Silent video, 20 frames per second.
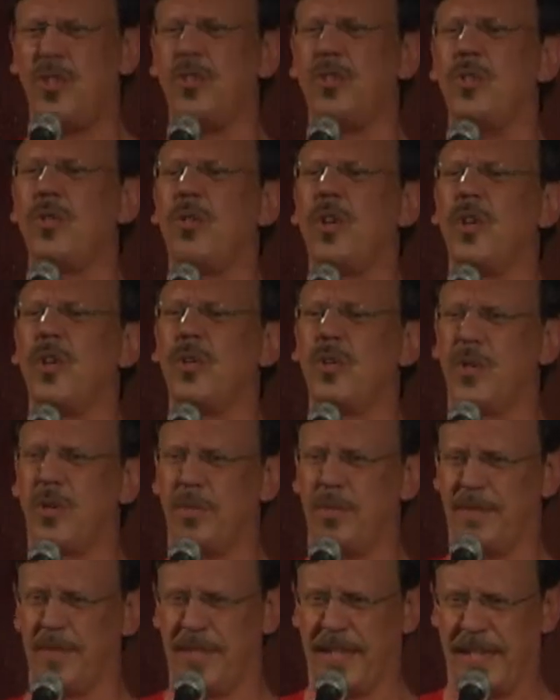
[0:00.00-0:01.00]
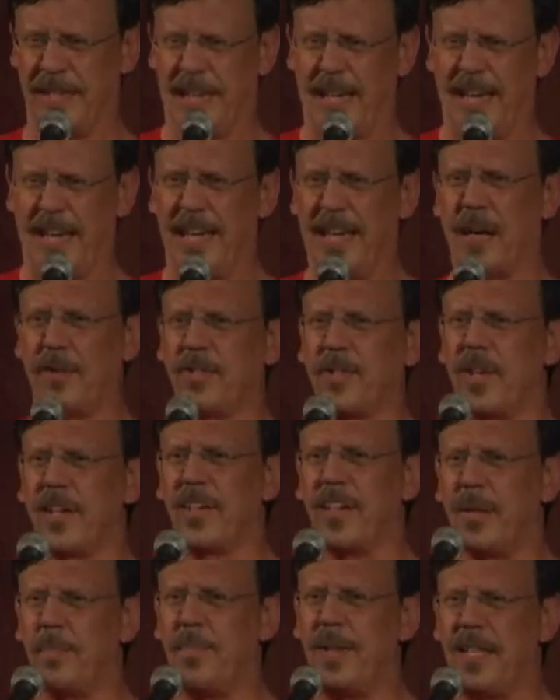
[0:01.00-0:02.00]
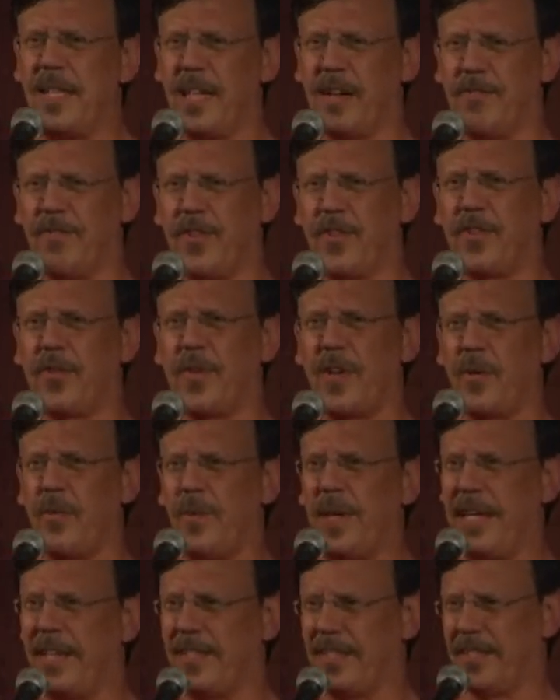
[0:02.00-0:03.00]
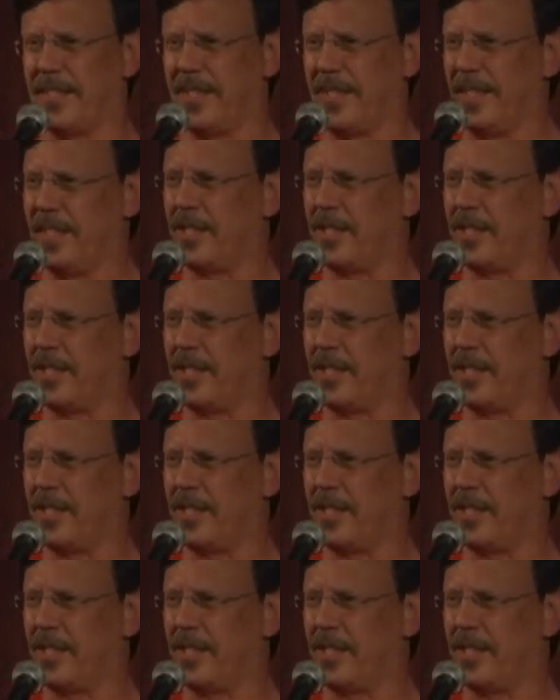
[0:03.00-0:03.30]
Doodaloo. And I was only going to be there for 3 weeks,